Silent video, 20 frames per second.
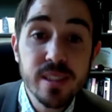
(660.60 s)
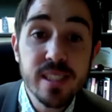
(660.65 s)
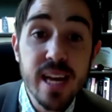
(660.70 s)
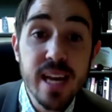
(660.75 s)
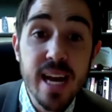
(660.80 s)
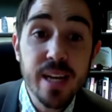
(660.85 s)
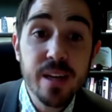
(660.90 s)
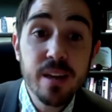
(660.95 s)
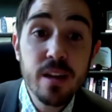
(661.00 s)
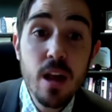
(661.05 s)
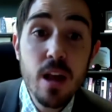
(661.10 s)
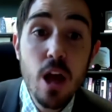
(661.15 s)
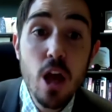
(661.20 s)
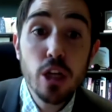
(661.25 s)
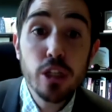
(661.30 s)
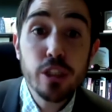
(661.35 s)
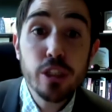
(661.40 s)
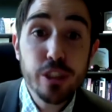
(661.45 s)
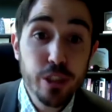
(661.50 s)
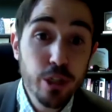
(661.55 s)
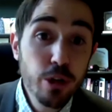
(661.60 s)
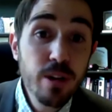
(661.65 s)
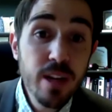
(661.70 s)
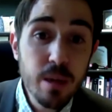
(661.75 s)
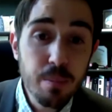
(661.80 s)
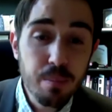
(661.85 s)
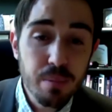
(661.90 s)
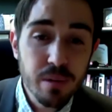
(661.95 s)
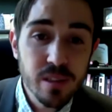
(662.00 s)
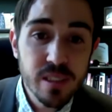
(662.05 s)
that shooting
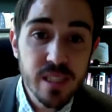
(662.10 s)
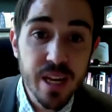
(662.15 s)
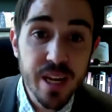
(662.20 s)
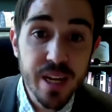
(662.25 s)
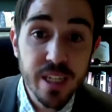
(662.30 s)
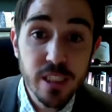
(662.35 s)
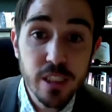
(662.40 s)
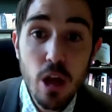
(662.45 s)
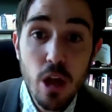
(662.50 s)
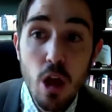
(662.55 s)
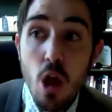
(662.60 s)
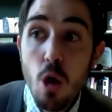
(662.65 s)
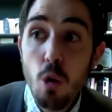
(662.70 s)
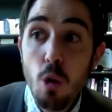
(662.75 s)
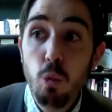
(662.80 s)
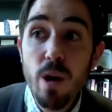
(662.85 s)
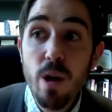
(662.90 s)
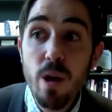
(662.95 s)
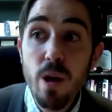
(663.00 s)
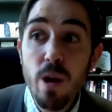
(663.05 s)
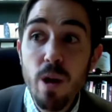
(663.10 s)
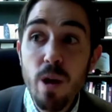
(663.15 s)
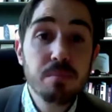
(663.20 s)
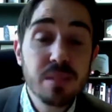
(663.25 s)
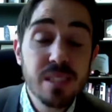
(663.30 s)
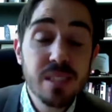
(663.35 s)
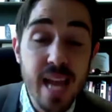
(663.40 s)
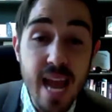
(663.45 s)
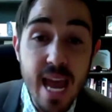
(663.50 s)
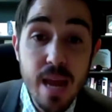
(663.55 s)
percentage went up
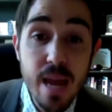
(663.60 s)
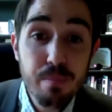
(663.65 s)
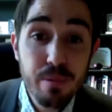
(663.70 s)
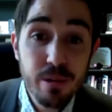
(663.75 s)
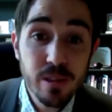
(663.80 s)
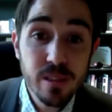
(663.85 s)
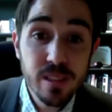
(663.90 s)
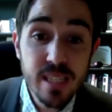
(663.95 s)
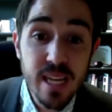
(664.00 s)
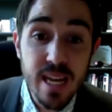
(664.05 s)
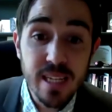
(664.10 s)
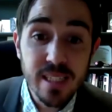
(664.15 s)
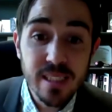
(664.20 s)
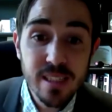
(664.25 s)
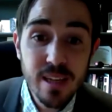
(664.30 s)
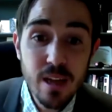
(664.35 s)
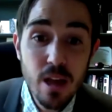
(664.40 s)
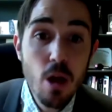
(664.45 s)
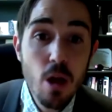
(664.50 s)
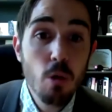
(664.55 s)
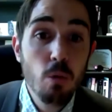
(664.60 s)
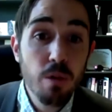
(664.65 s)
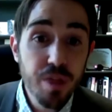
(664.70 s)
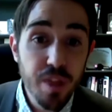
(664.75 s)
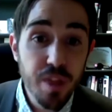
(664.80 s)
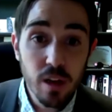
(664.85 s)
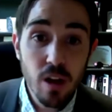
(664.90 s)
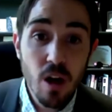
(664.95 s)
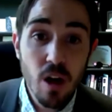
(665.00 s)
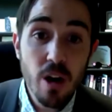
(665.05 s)
10% with the
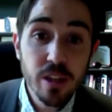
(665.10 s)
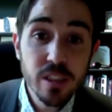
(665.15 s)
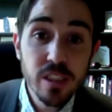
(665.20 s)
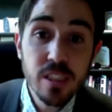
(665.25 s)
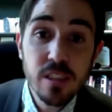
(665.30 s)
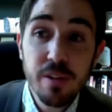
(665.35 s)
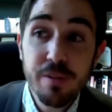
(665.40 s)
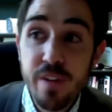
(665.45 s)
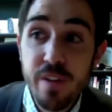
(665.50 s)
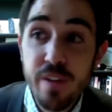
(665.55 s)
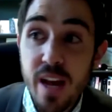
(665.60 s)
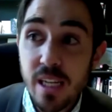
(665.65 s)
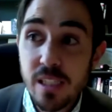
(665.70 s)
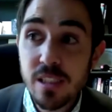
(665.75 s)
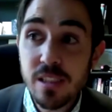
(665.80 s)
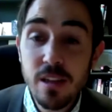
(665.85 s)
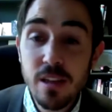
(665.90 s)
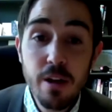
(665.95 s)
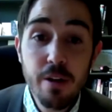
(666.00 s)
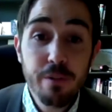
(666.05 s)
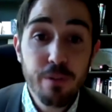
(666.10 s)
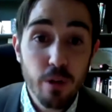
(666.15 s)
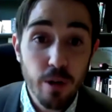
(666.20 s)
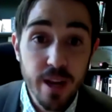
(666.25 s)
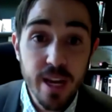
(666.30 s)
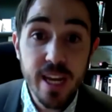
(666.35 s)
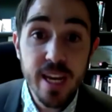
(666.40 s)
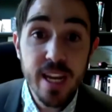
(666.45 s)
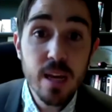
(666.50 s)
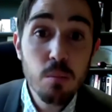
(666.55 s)
largest effects for
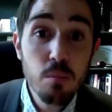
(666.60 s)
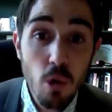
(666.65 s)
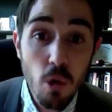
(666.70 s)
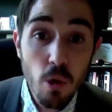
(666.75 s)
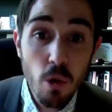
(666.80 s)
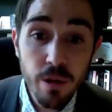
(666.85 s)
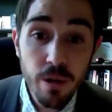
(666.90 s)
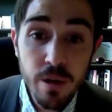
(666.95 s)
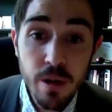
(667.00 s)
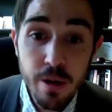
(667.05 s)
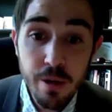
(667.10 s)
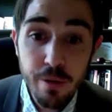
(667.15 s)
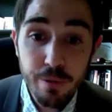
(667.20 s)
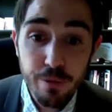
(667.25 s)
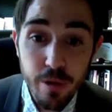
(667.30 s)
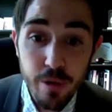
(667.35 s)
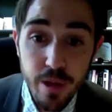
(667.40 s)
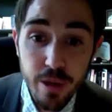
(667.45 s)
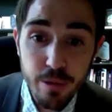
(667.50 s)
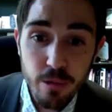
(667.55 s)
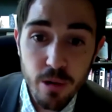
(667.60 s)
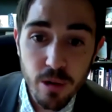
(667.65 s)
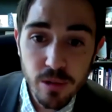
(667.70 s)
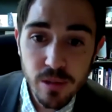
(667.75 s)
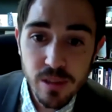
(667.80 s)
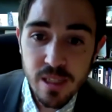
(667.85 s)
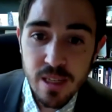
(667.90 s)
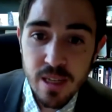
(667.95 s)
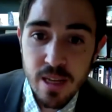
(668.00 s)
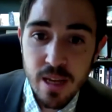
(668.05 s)
hitting more free
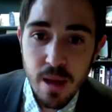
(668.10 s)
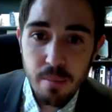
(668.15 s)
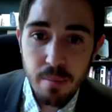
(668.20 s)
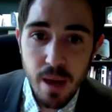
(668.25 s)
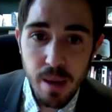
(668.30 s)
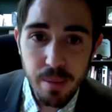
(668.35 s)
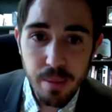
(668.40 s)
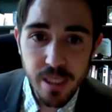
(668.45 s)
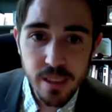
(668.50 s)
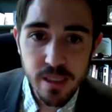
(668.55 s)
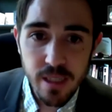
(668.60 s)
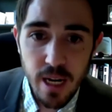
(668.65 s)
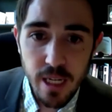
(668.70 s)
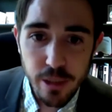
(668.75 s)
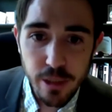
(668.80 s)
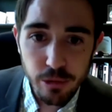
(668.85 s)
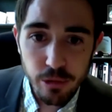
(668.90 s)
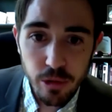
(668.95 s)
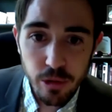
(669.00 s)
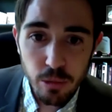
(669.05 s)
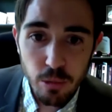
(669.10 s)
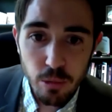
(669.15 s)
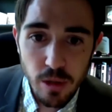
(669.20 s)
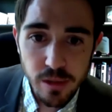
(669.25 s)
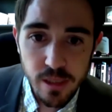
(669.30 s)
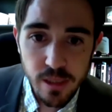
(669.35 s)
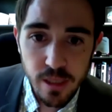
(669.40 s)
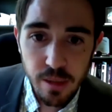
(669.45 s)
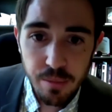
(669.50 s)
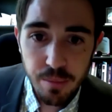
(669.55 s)
throws. Maybe Scott Drew wants
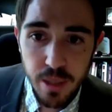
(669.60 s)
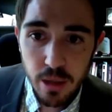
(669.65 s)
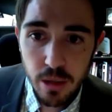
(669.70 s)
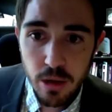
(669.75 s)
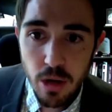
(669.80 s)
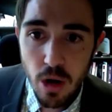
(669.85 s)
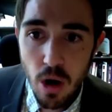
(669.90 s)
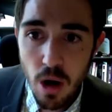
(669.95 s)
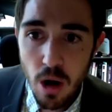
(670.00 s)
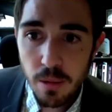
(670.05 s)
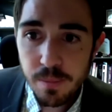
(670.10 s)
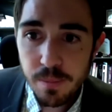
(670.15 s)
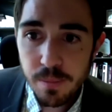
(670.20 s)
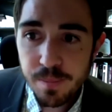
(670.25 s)
to give me a call.